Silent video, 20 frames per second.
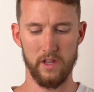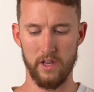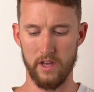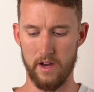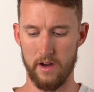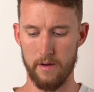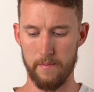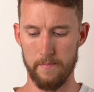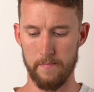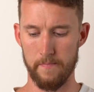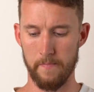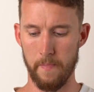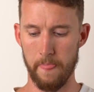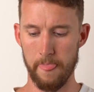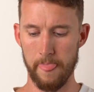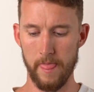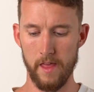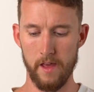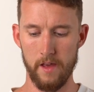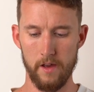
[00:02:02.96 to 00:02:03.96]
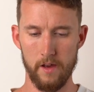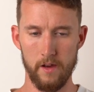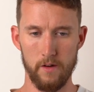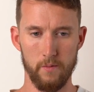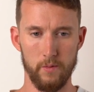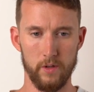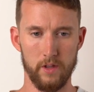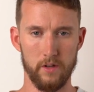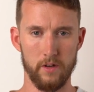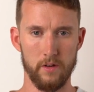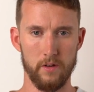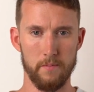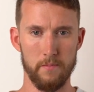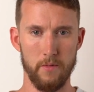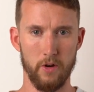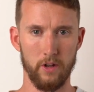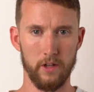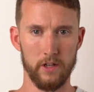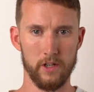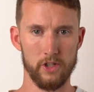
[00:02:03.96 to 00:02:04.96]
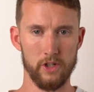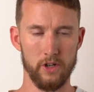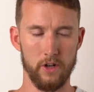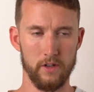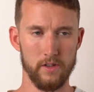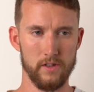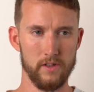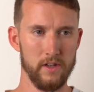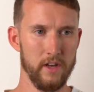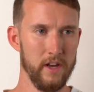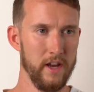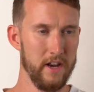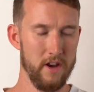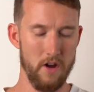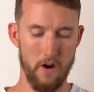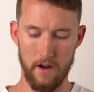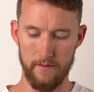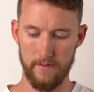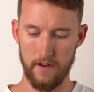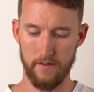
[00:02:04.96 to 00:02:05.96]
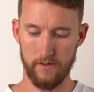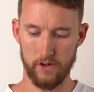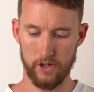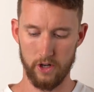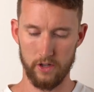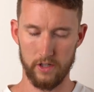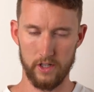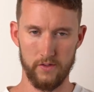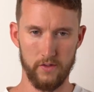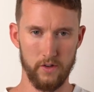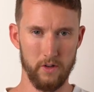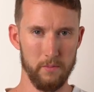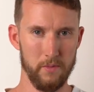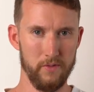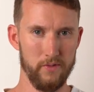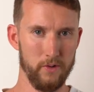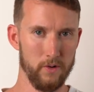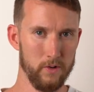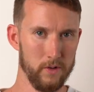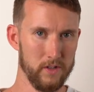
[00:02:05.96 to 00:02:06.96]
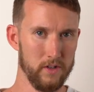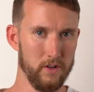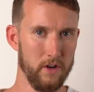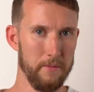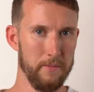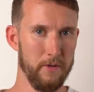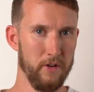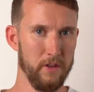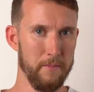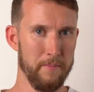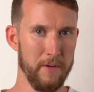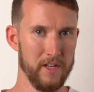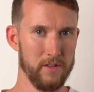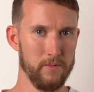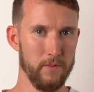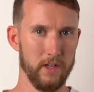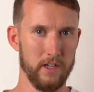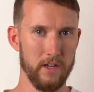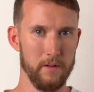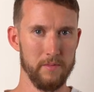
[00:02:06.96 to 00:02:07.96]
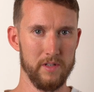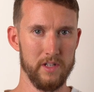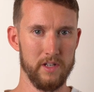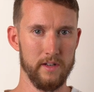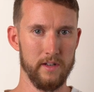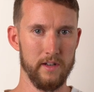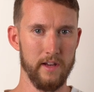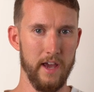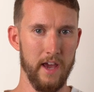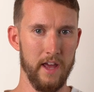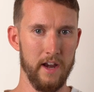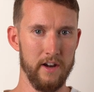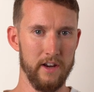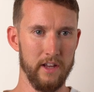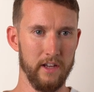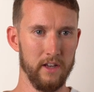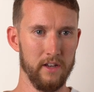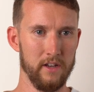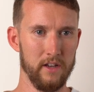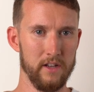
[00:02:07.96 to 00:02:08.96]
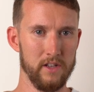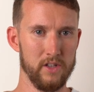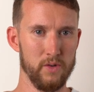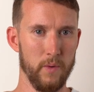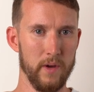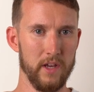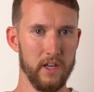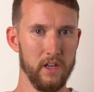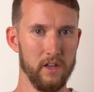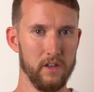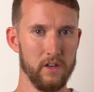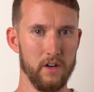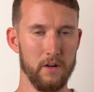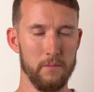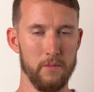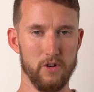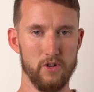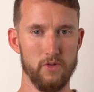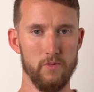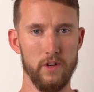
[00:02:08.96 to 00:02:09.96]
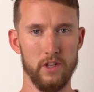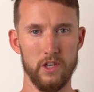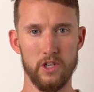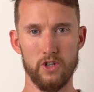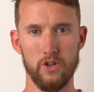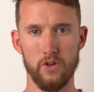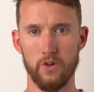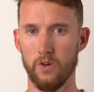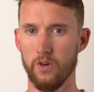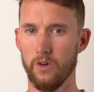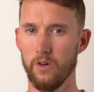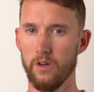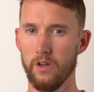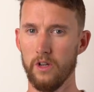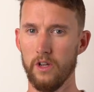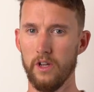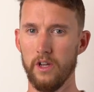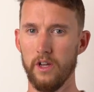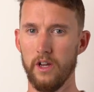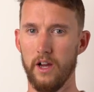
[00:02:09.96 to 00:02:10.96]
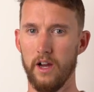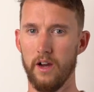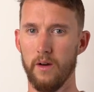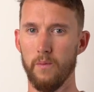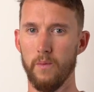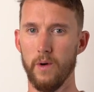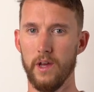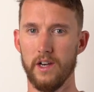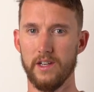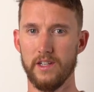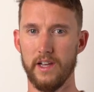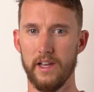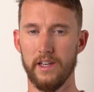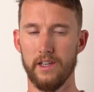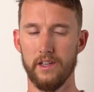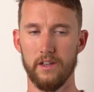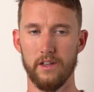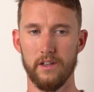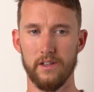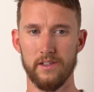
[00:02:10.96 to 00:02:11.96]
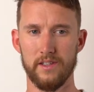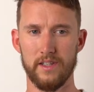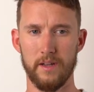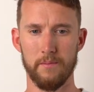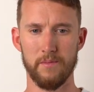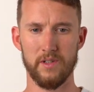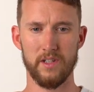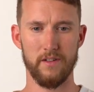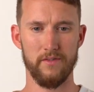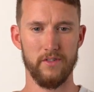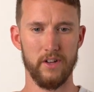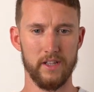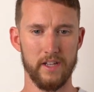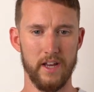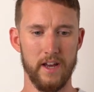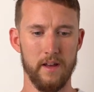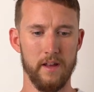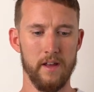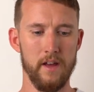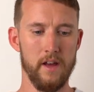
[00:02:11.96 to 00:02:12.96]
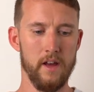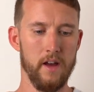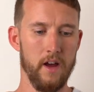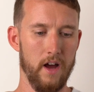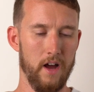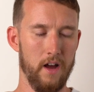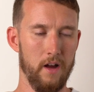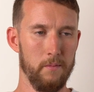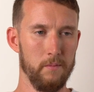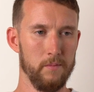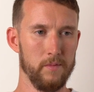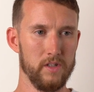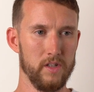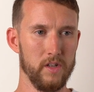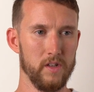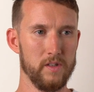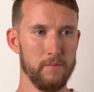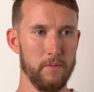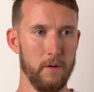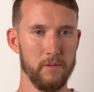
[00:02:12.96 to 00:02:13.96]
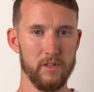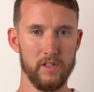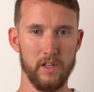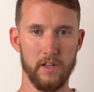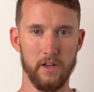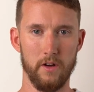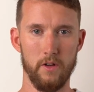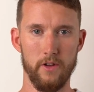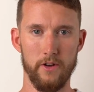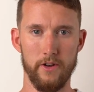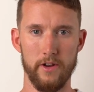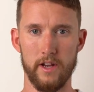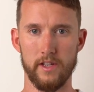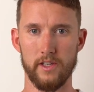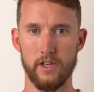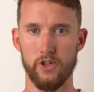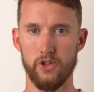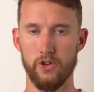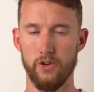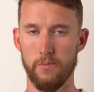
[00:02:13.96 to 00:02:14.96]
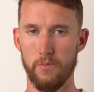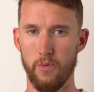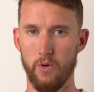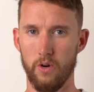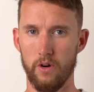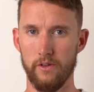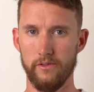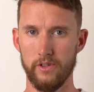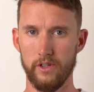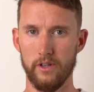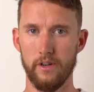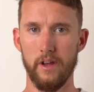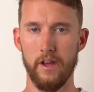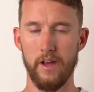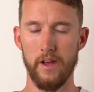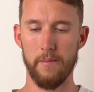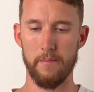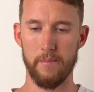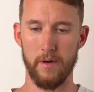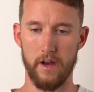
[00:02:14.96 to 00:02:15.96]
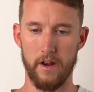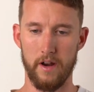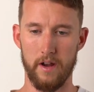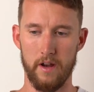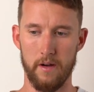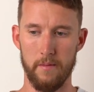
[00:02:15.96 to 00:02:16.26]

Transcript: the modeling shots. Now, I've never shot this film before, so I'm not the best when it comes to editing it and tweaking it. I'm not really sure where to take it and some stuff like that. So it's probably something I'll learn as I shoot more of it. But